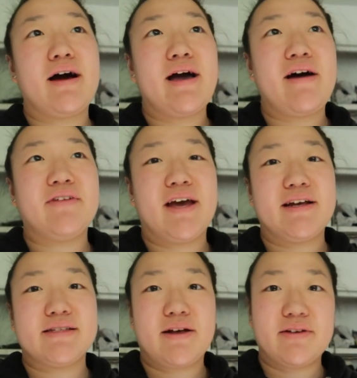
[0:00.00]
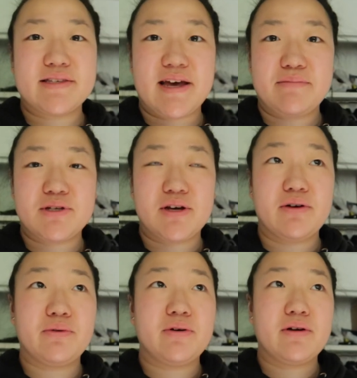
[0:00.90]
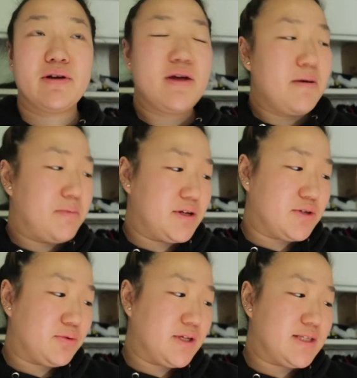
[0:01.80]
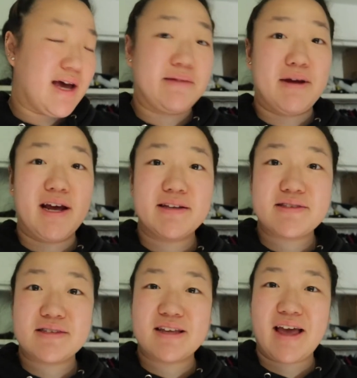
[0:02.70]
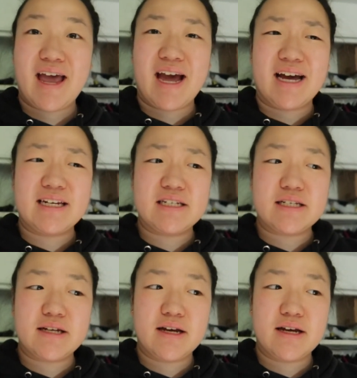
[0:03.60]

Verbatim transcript: I have an ASL exam too, but it's only 10 minutes and